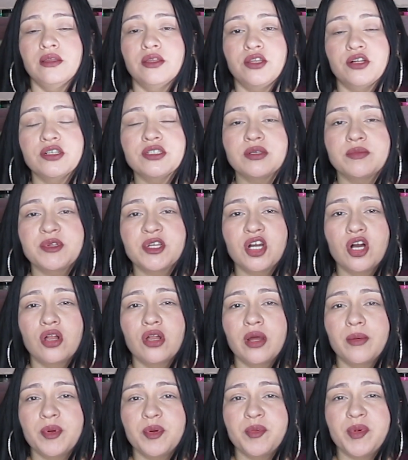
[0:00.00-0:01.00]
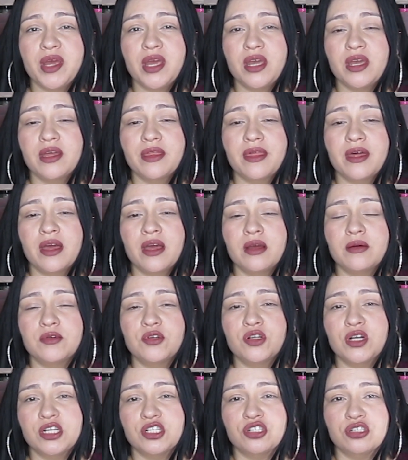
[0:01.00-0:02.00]
there's something called MMA that
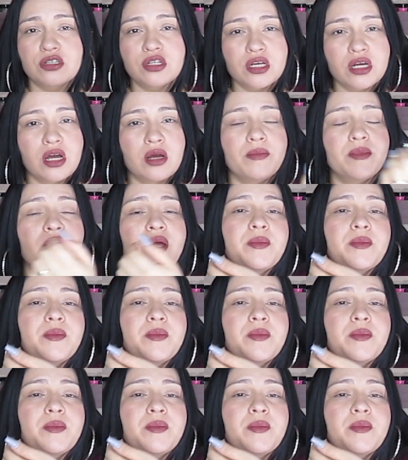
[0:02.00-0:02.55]
you guys should look up.